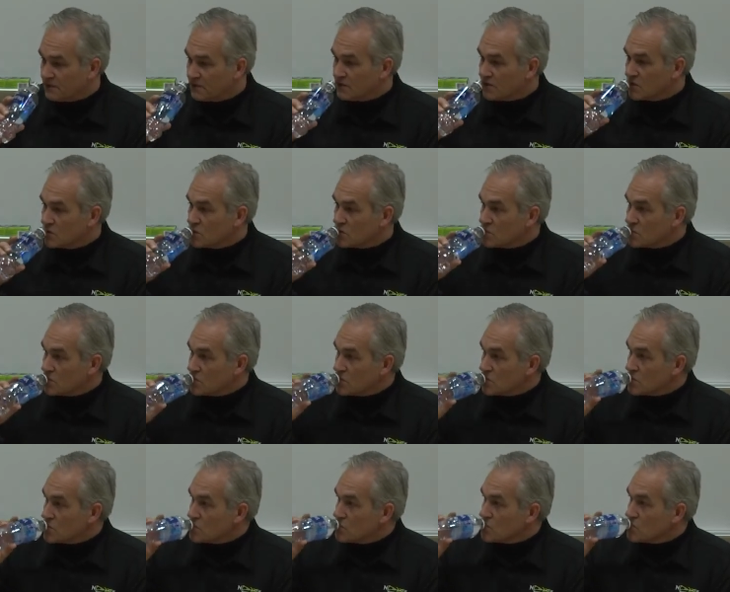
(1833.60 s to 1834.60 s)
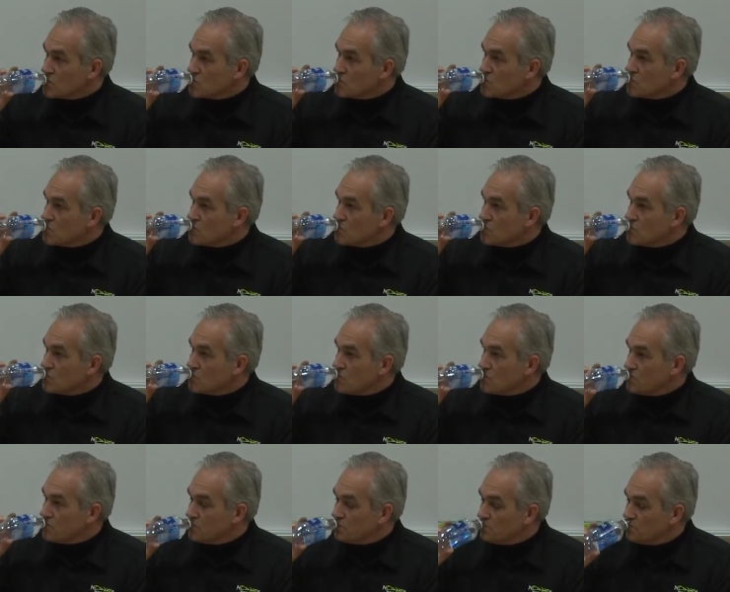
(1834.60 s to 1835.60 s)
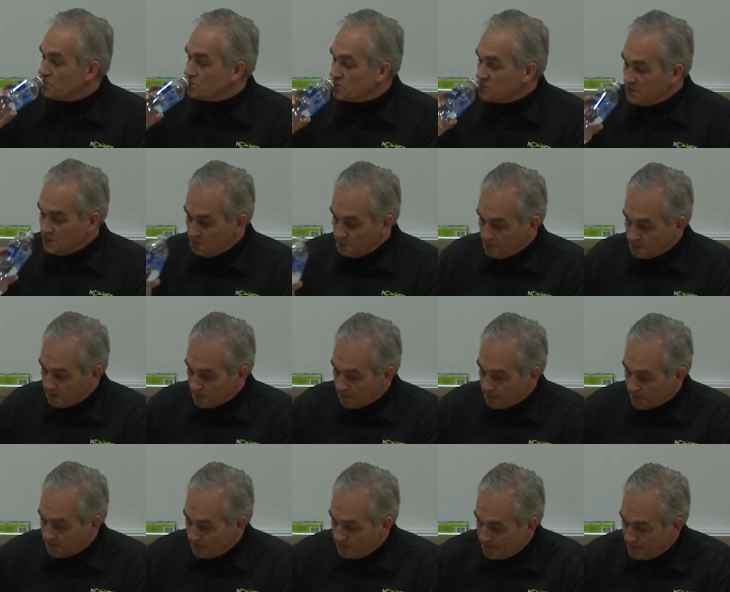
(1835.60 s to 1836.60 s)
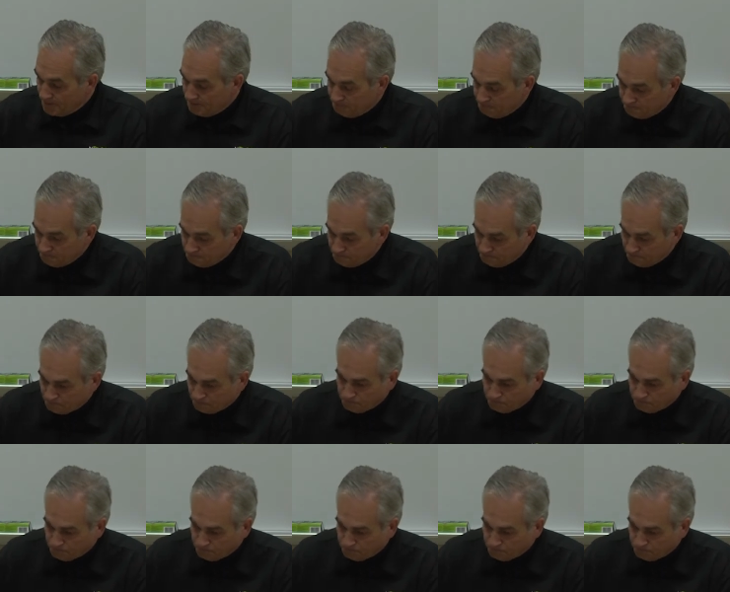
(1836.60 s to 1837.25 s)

(silence)